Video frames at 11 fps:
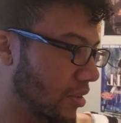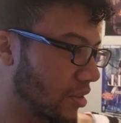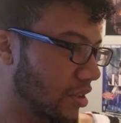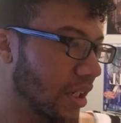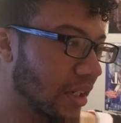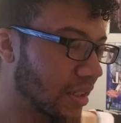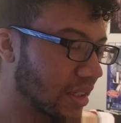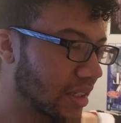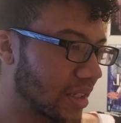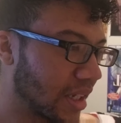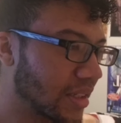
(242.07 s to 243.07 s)
Jean, it's
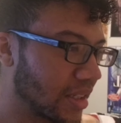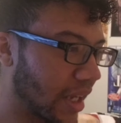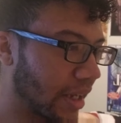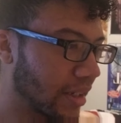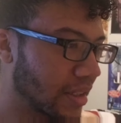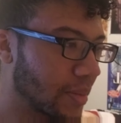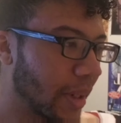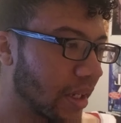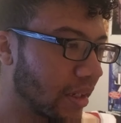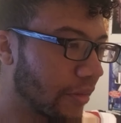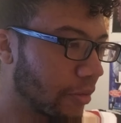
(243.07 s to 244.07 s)
the sunset. It's
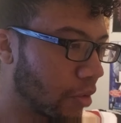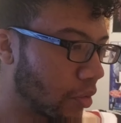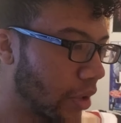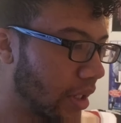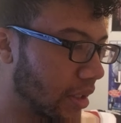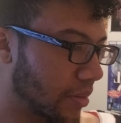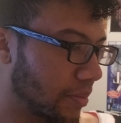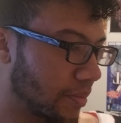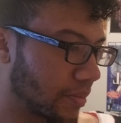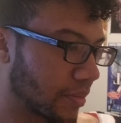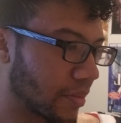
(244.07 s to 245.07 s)
making everyone red.
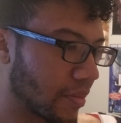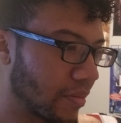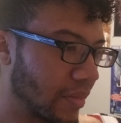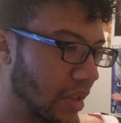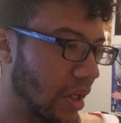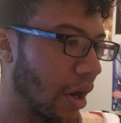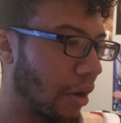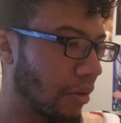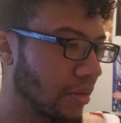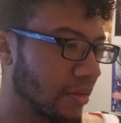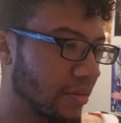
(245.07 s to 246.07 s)

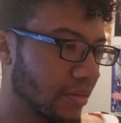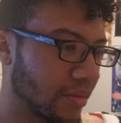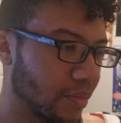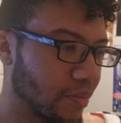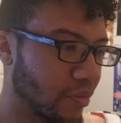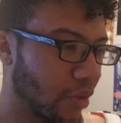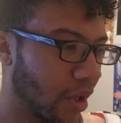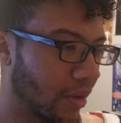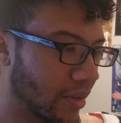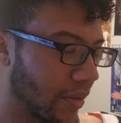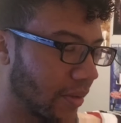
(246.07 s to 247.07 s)
Oh,
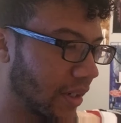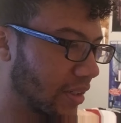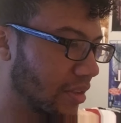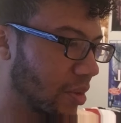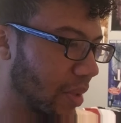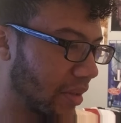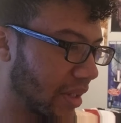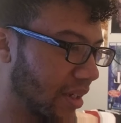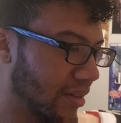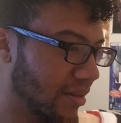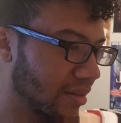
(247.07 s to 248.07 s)
well, nothing I can do about
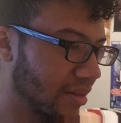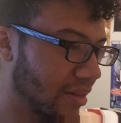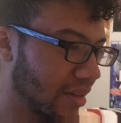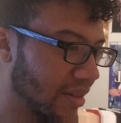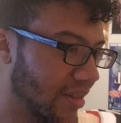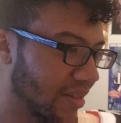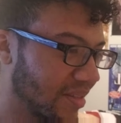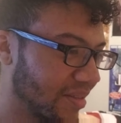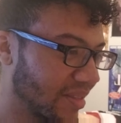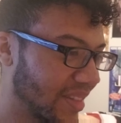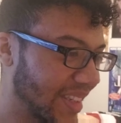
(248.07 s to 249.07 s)
that.
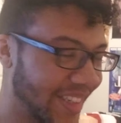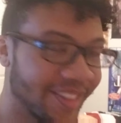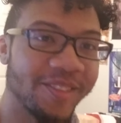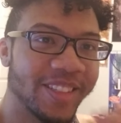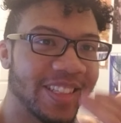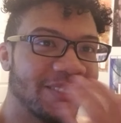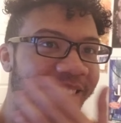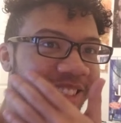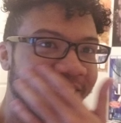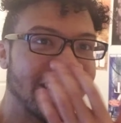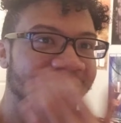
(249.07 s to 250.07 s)
Even even
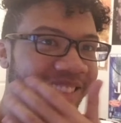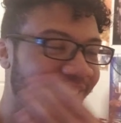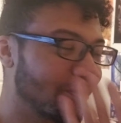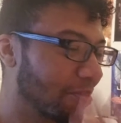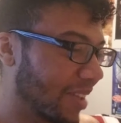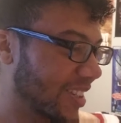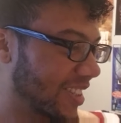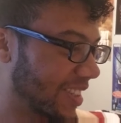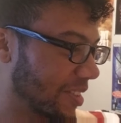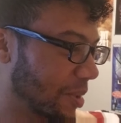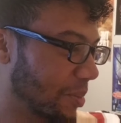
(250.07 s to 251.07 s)
Jean's
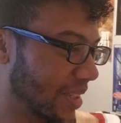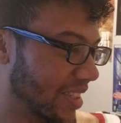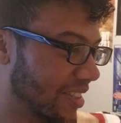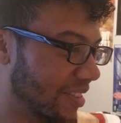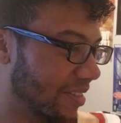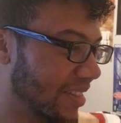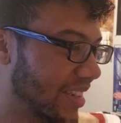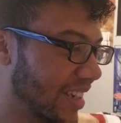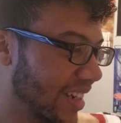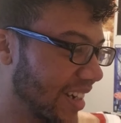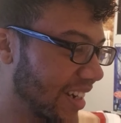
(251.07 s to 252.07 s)
blushing a little bit too.
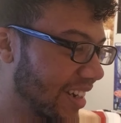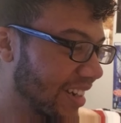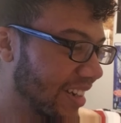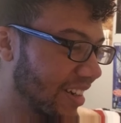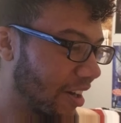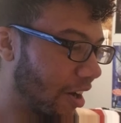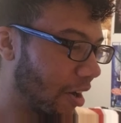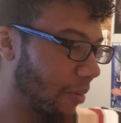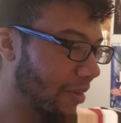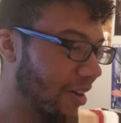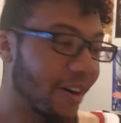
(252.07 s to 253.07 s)

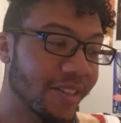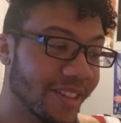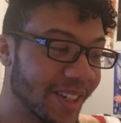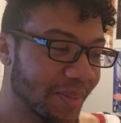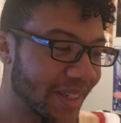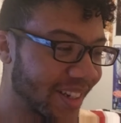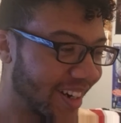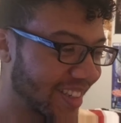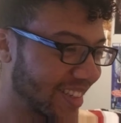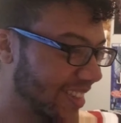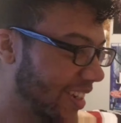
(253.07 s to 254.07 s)
Um, oh, there's
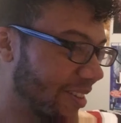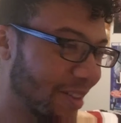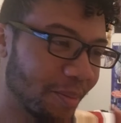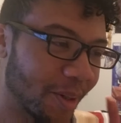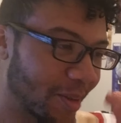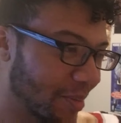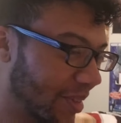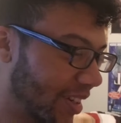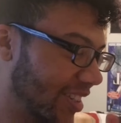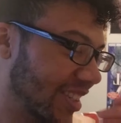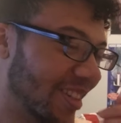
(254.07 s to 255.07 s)
Mikasa and Eren both
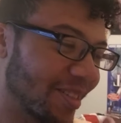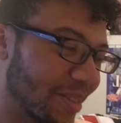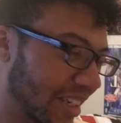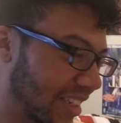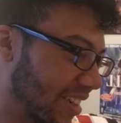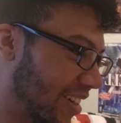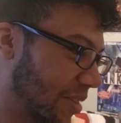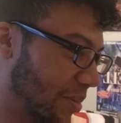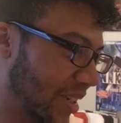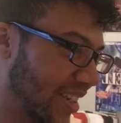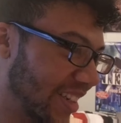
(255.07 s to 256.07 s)
blushing. Oh my god,
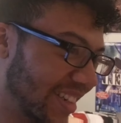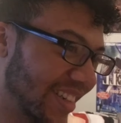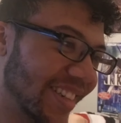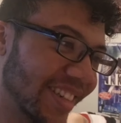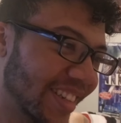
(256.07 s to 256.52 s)
man.